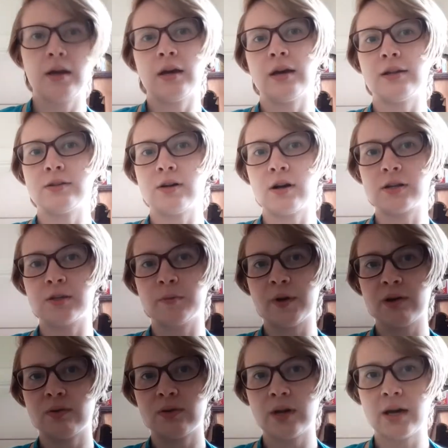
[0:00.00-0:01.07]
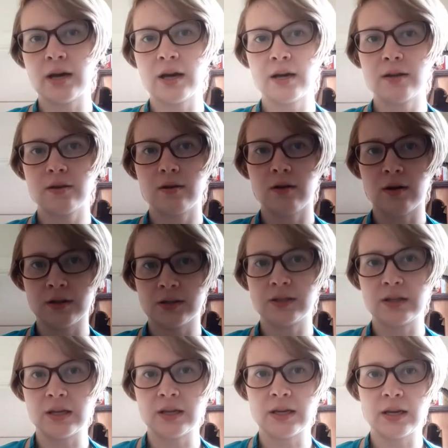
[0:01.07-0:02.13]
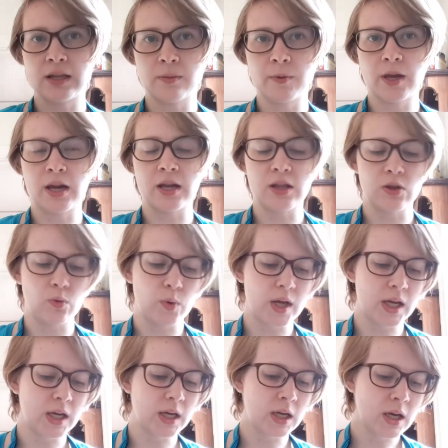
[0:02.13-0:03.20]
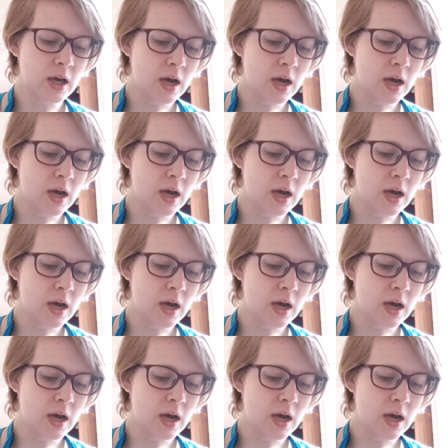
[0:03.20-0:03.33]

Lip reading: had talked about on Sunday at the beginning of the week,